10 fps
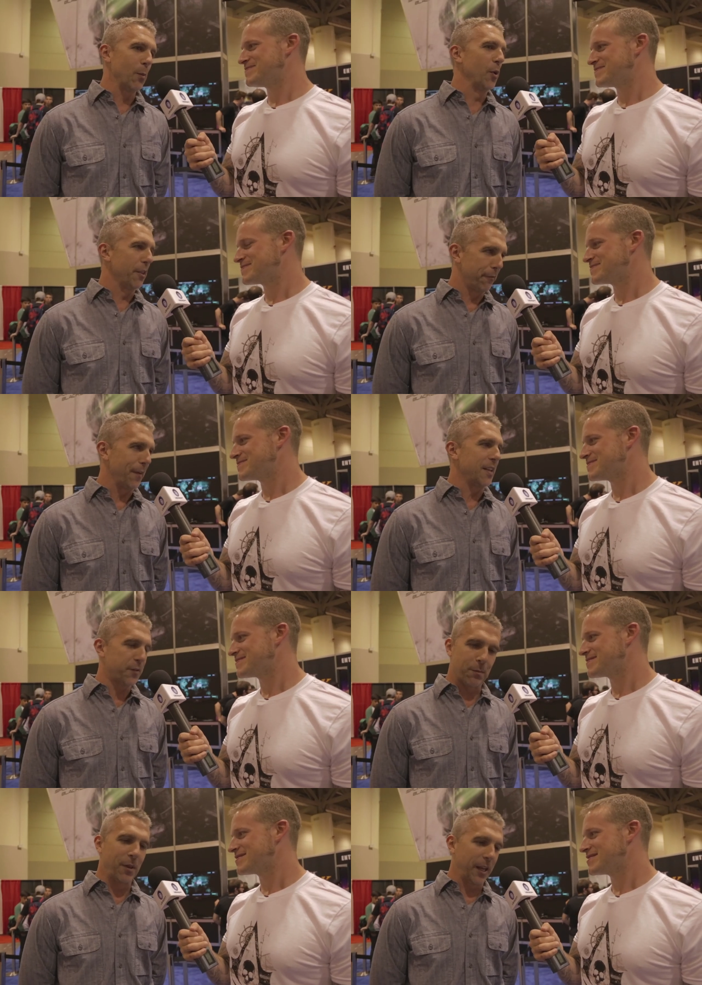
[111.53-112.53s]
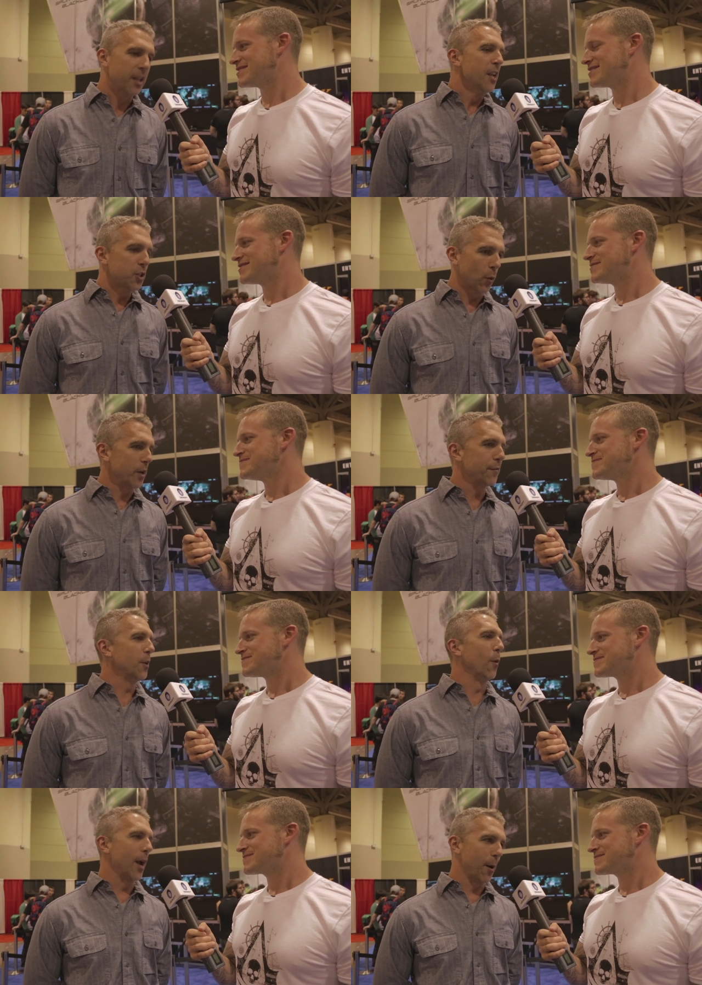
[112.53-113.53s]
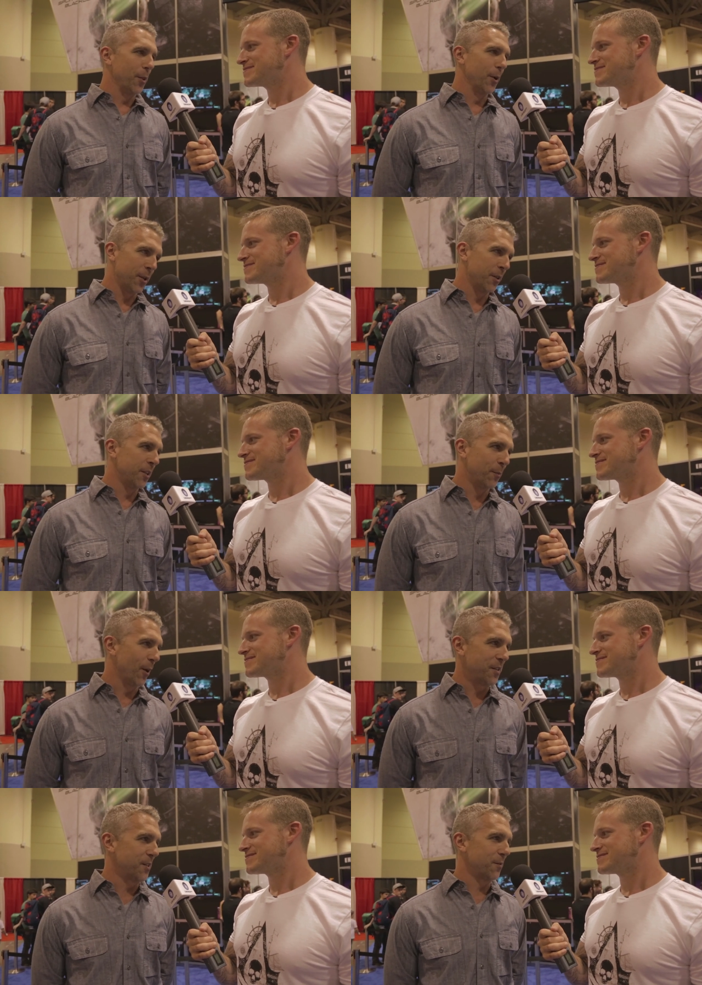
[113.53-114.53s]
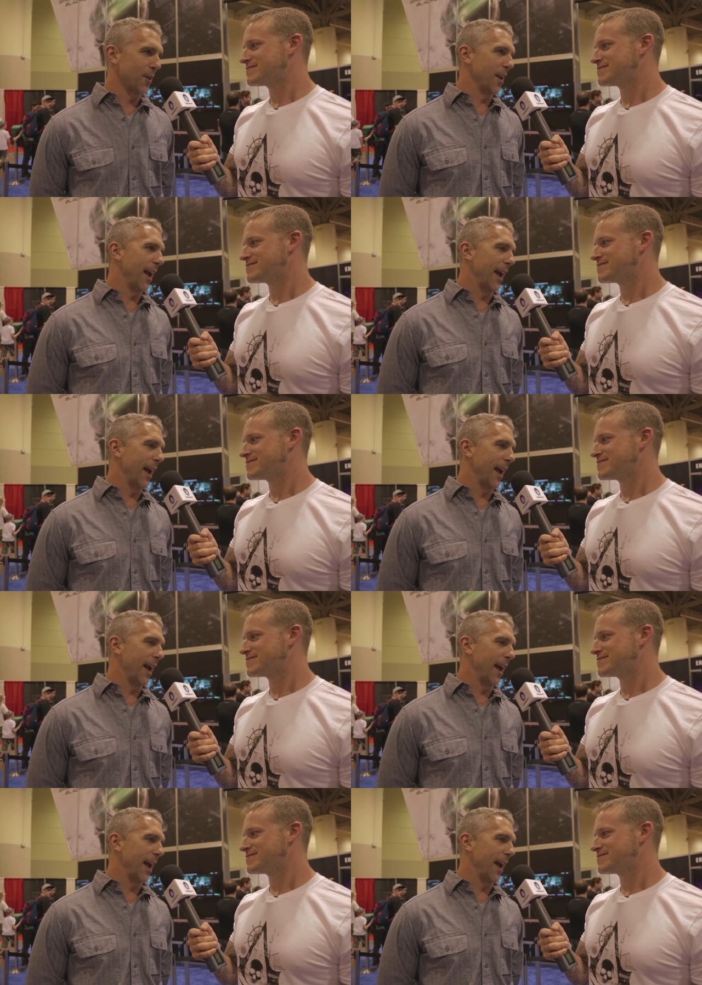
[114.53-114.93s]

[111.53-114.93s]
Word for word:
Speaker 1: someone in the face from like 20 feet away when they're in the, in the process of trying to